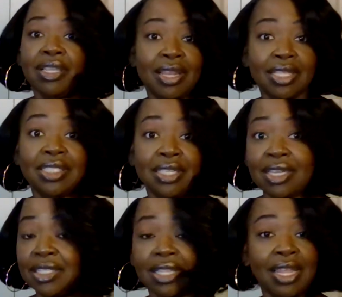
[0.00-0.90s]
And that's it.
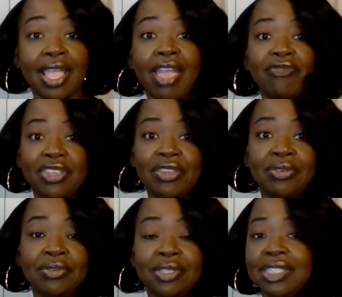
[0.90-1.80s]
That's all I got for you.
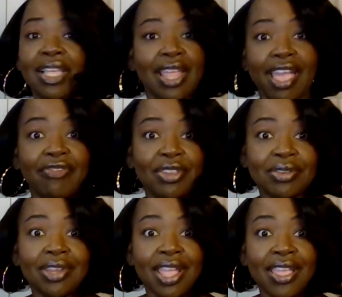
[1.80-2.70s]
That's all I got for you
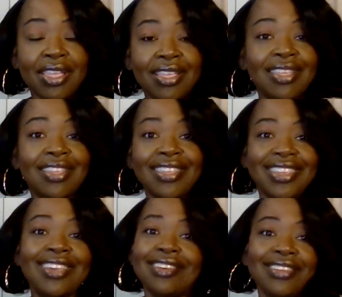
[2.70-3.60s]
today.
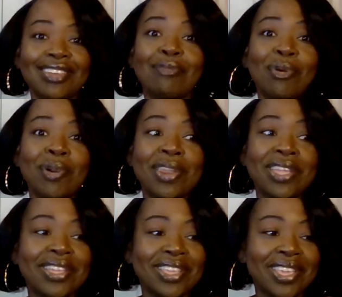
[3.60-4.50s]
Good morning.
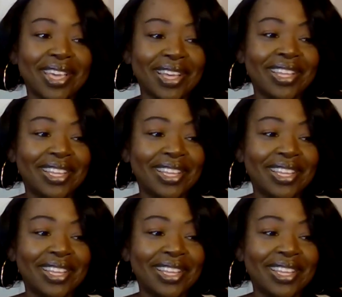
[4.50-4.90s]
Yeah.